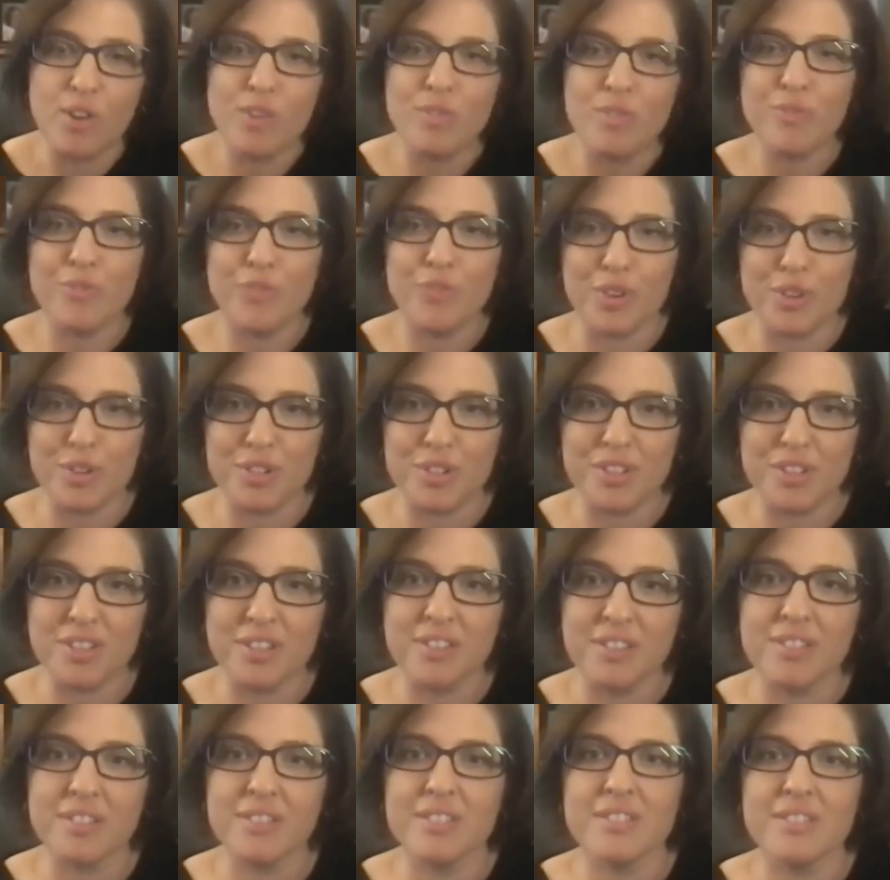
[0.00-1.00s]

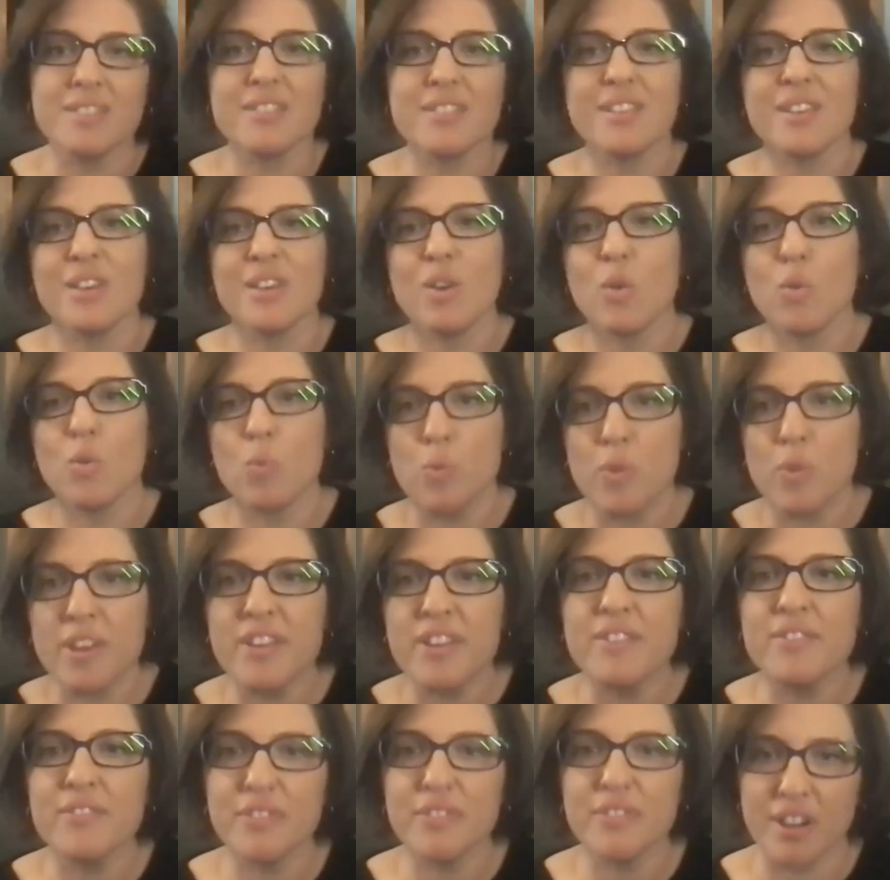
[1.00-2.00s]
versus
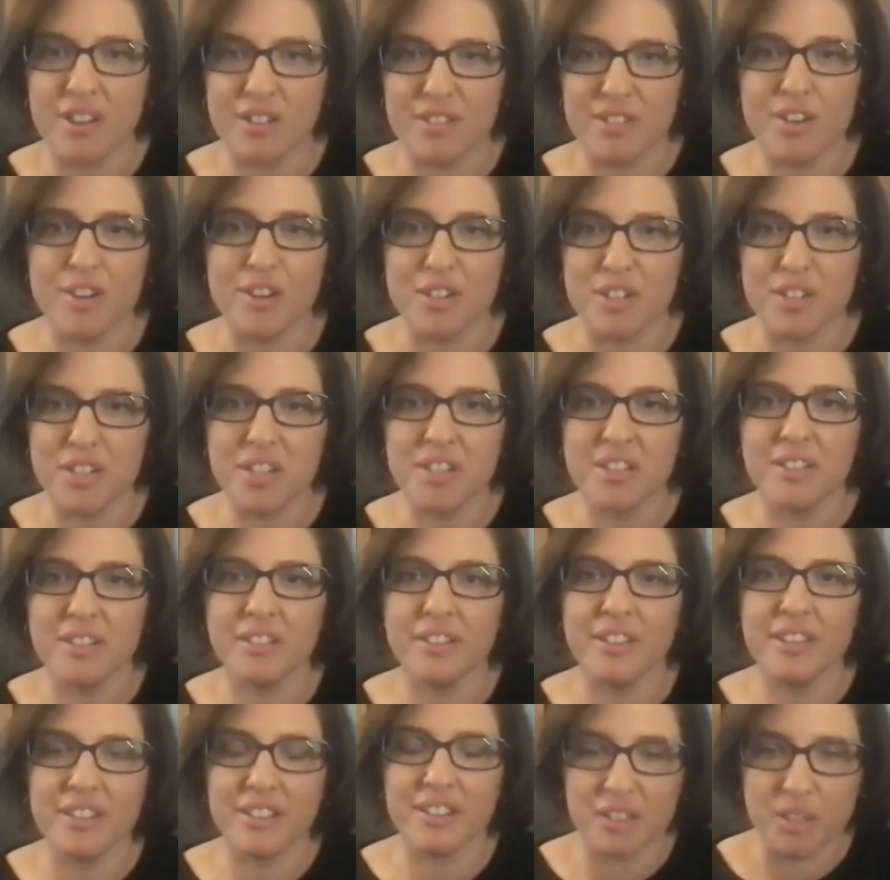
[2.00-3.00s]
we've
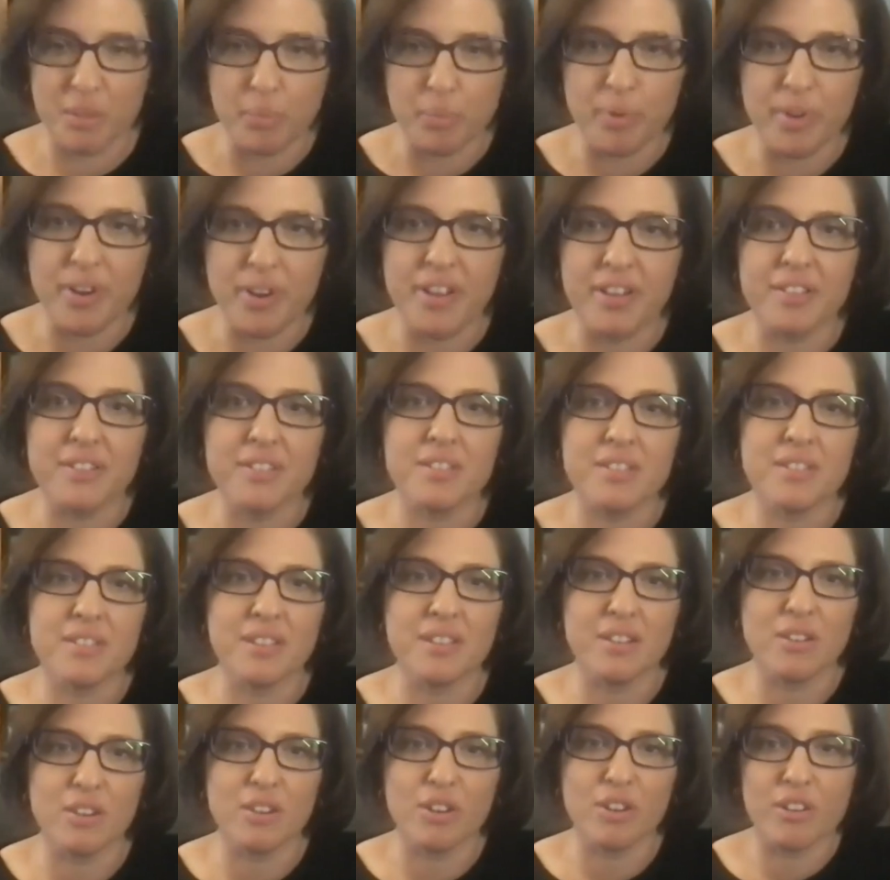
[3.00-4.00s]
articulated the brands
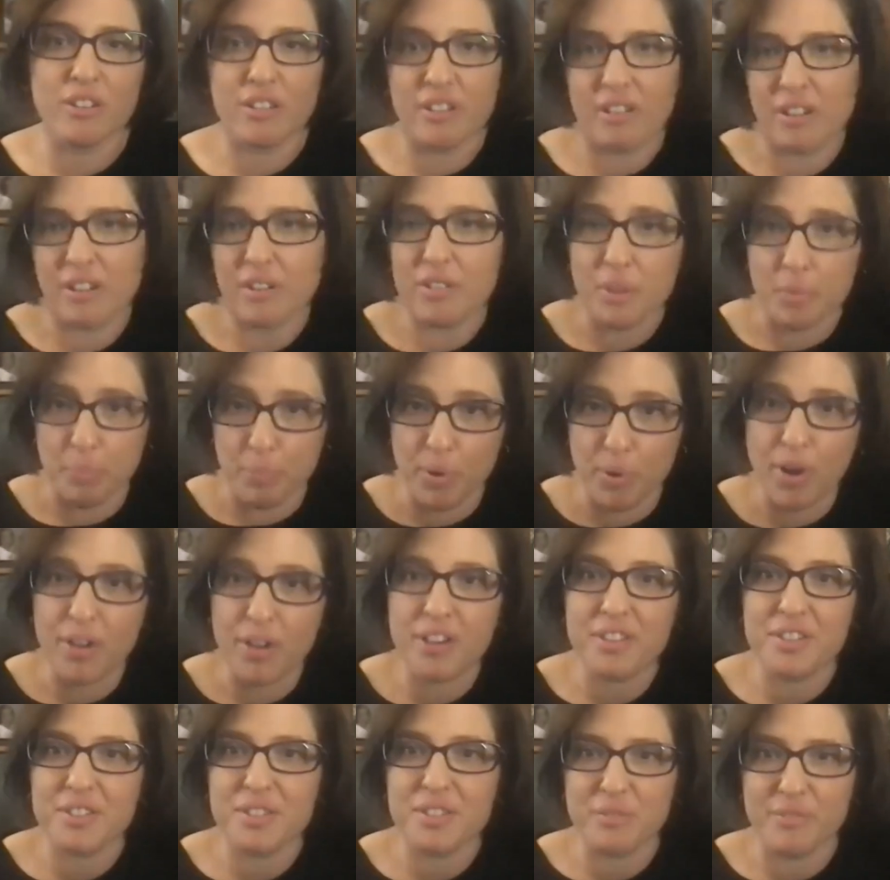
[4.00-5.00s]
that are the
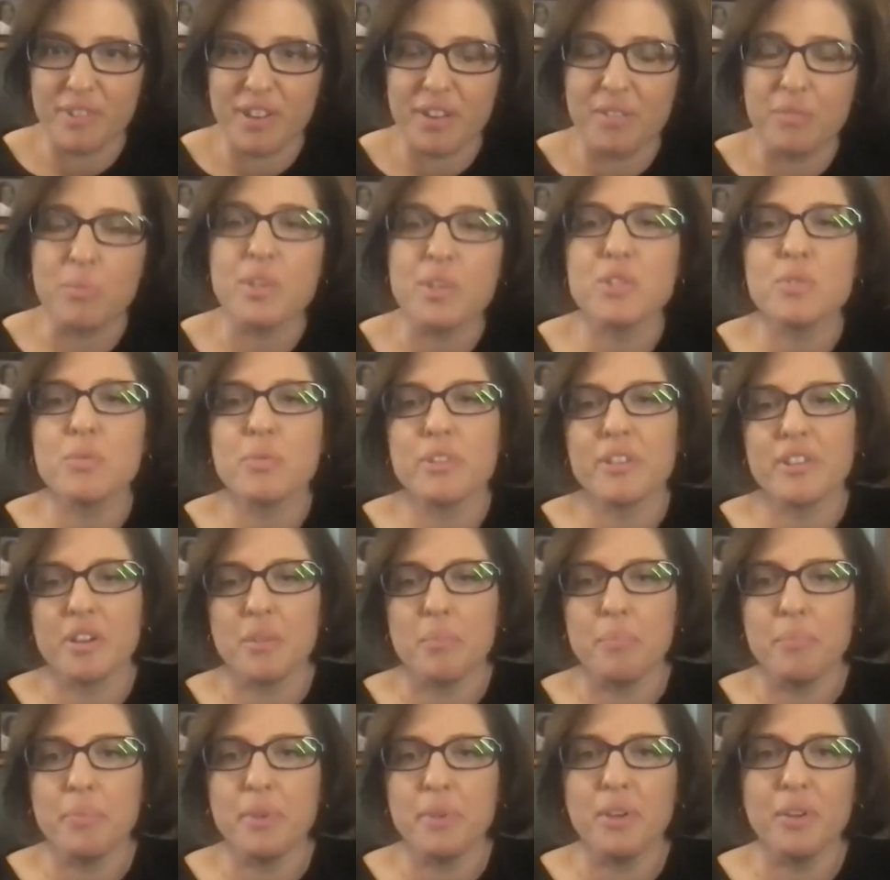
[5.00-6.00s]
products around which we're going
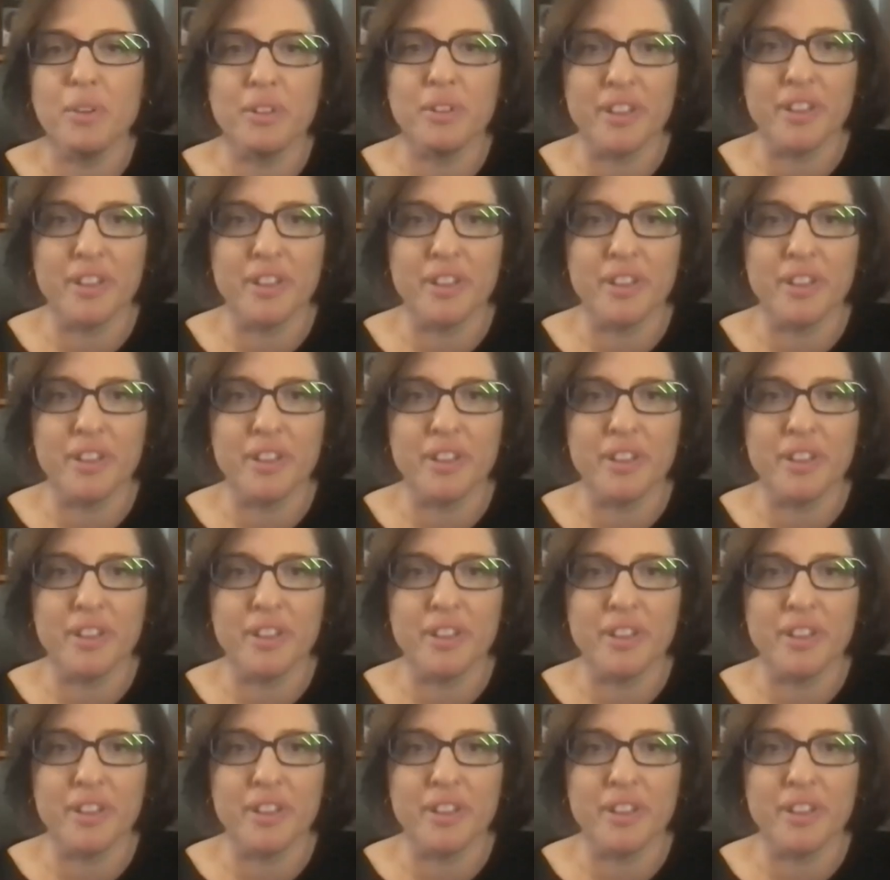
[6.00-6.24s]
to build.